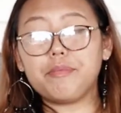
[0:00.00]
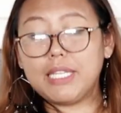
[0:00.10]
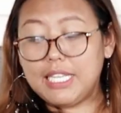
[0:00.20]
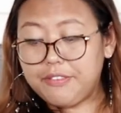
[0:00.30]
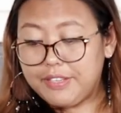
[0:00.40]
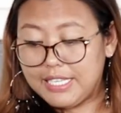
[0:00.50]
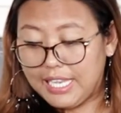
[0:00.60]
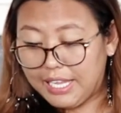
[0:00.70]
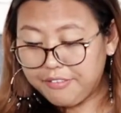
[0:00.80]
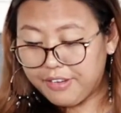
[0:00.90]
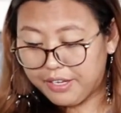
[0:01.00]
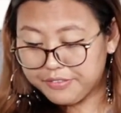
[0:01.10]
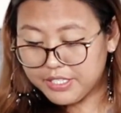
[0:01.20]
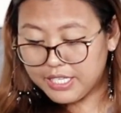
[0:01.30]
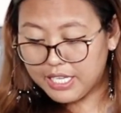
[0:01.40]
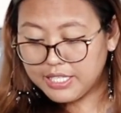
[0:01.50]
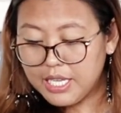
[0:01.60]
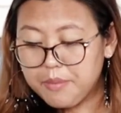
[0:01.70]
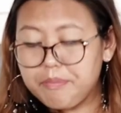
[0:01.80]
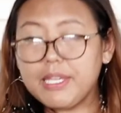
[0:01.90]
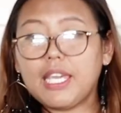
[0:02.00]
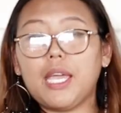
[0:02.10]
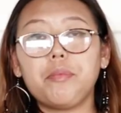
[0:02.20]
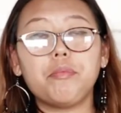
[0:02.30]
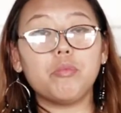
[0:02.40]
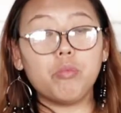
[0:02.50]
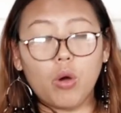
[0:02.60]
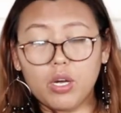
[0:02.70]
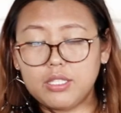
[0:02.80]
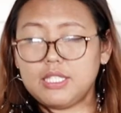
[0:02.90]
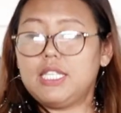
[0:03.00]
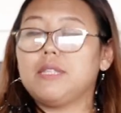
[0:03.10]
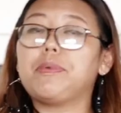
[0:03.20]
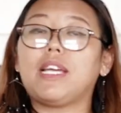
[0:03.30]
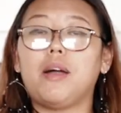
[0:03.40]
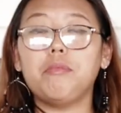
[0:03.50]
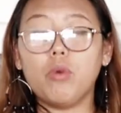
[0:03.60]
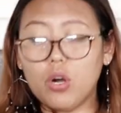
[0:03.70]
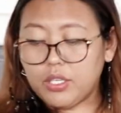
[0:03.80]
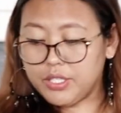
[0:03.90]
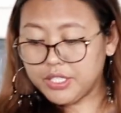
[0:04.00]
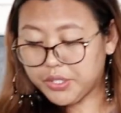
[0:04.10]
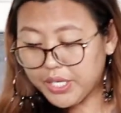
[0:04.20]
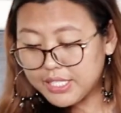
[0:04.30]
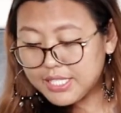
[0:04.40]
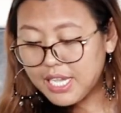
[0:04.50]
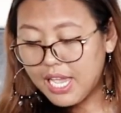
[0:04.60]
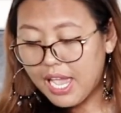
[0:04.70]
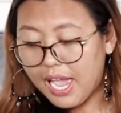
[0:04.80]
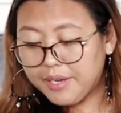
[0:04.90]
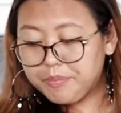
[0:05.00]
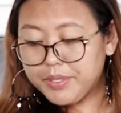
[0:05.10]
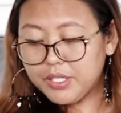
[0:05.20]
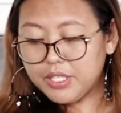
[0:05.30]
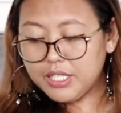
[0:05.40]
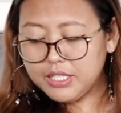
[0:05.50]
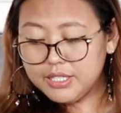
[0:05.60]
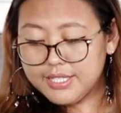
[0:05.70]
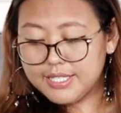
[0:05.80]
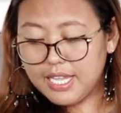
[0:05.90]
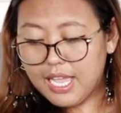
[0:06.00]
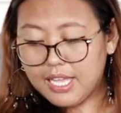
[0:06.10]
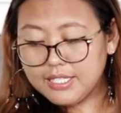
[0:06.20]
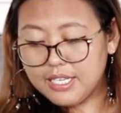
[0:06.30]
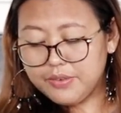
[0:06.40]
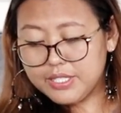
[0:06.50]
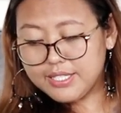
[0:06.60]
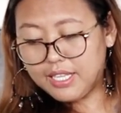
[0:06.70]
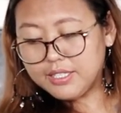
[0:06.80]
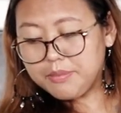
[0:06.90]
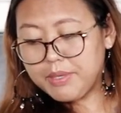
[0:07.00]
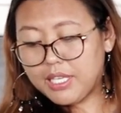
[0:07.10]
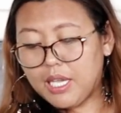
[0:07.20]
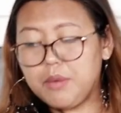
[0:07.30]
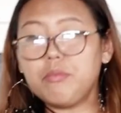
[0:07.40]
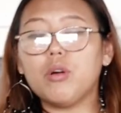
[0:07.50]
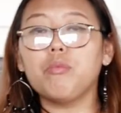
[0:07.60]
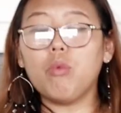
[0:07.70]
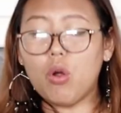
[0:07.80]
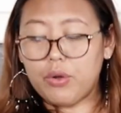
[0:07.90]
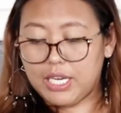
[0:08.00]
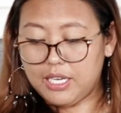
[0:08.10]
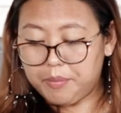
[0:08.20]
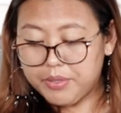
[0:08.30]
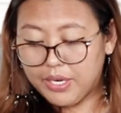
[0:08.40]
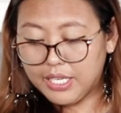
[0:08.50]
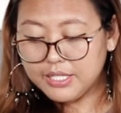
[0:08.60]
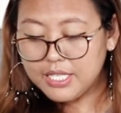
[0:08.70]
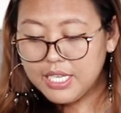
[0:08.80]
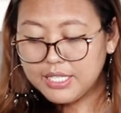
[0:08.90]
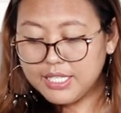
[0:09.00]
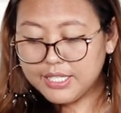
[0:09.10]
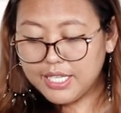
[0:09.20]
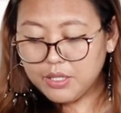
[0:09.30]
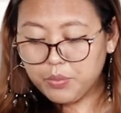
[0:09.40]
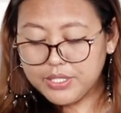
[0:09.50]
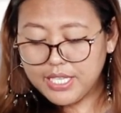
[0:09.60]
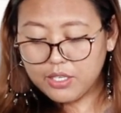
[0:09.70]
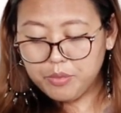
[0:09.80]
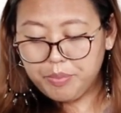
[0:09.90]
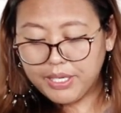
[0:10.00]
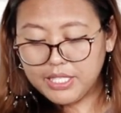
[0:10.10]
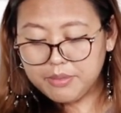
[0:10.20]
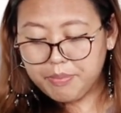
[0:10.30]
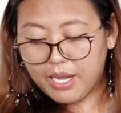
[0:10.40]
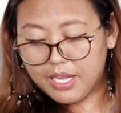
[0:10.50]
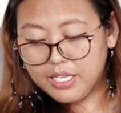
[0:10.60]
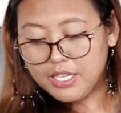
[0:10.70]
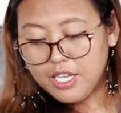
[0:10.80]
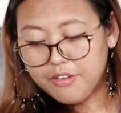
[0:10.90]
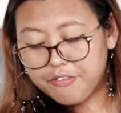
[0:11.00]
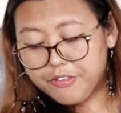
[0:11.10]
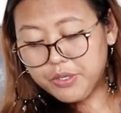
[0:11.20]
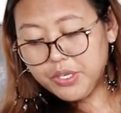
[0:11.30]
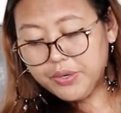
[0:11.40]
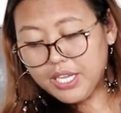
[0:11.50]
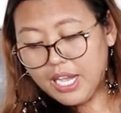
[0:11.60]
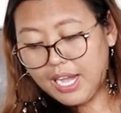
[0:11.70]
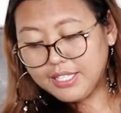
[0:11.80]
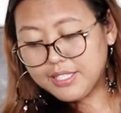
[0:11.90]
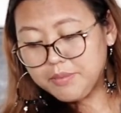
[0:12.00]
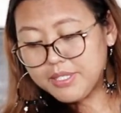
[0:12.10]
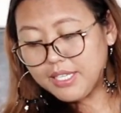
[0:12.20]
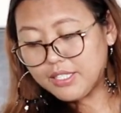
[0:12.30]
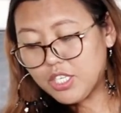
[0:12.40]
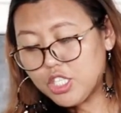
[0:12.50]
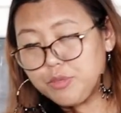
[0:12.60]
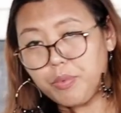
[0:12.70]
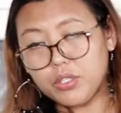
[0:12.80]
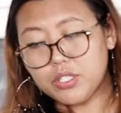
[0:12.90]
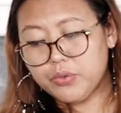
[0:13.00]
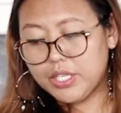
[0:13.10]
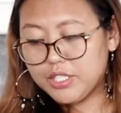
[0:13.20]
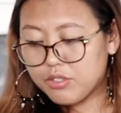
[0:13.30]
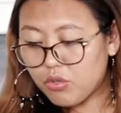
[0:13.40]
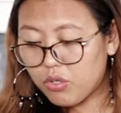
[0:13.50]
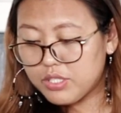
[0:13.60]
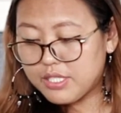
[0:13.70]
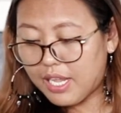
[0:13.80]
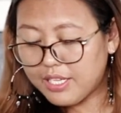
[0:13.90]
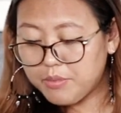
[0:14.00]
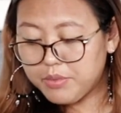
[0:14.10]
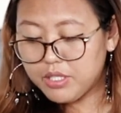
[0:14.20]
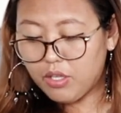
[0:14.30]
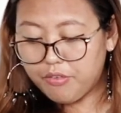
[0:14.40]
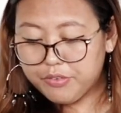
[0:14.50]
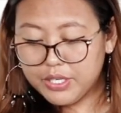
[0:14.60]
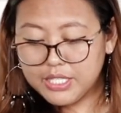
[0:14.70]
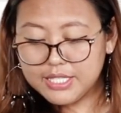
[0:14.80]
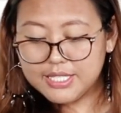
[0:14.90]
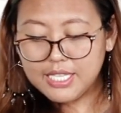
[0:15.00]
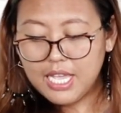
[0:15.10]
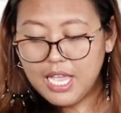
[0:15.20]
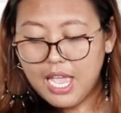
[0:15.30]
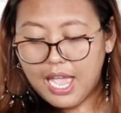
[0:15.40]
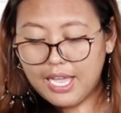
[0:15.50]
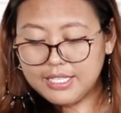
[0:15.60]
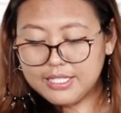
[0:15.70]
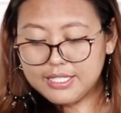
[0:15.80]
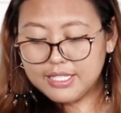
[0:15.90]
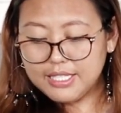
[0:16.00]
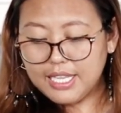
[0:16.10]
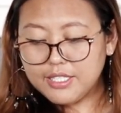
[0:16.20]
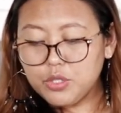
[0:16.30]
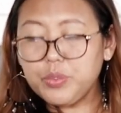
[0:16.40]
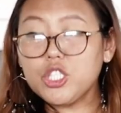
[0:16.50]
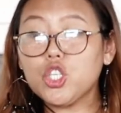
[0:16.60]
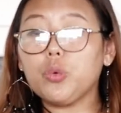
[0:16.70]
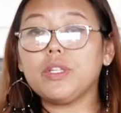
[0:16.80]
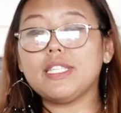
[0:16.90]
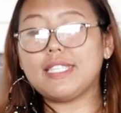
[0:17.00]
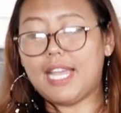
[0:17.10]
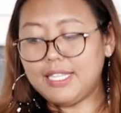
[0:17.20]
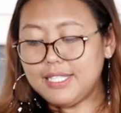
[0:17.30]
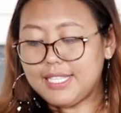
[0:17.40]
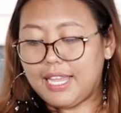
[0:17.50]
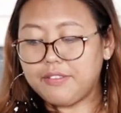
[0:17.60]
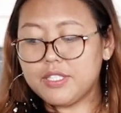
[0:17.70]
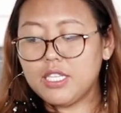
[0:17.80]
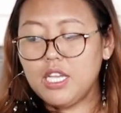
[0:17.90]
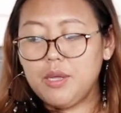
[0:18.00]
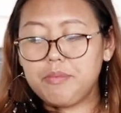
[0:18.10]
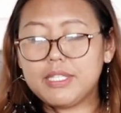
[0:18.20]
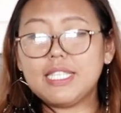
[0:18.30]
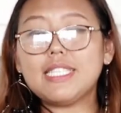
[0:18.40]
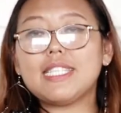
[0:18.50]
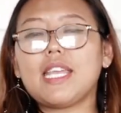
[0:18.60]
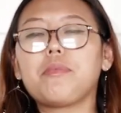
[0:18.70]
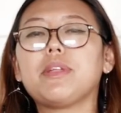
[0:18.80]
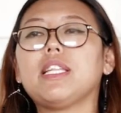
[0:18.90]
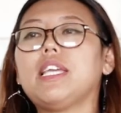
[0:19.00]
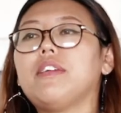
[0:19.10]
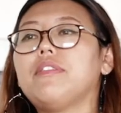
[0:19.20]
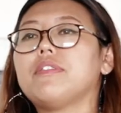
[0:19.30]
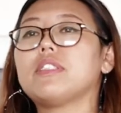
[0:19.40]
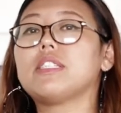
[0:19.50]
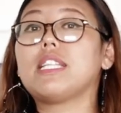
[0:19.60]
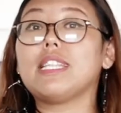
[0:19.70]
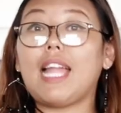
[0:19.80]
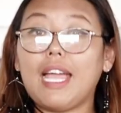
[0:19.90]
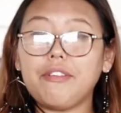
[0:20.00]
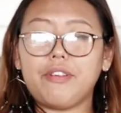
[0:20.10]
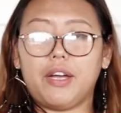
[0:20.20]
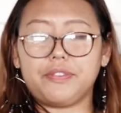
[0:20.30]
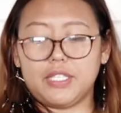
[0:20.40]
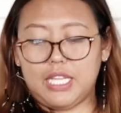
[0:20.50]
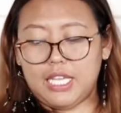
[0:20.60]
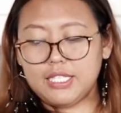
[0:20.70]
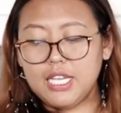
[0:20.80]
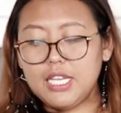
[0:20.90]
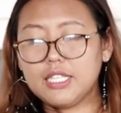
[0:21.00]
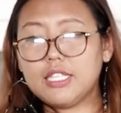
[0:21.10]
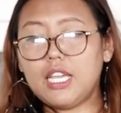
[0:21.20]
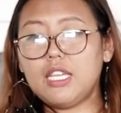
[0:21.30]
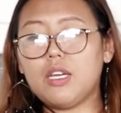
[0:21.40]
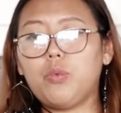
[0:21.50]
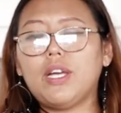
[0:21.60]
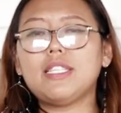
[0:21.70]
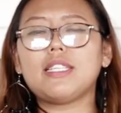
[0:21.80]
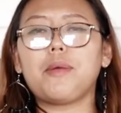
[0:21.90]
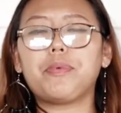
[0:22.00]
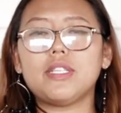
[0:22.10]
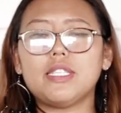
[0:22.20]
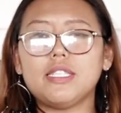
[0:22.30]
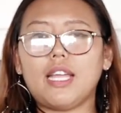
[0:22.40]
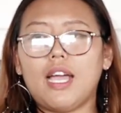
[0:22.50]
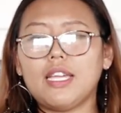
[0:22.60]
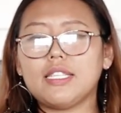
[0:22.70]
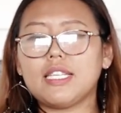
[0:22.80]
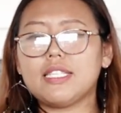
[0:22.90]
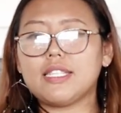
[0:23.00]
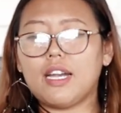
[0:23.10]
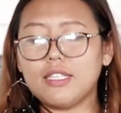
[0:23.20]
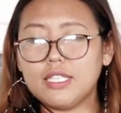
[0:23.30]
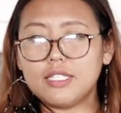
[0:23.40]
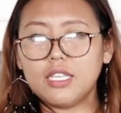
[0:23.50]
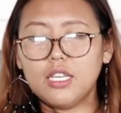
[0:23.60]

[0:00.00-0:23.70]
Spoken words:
belief in life after death became more concrete, and burials as a result became more elaborate. The death was accompanied by funerary items such as pottery, stones, animal offerings, and later with jewels and slaves. Since they believe the life after death, once a person died, they started,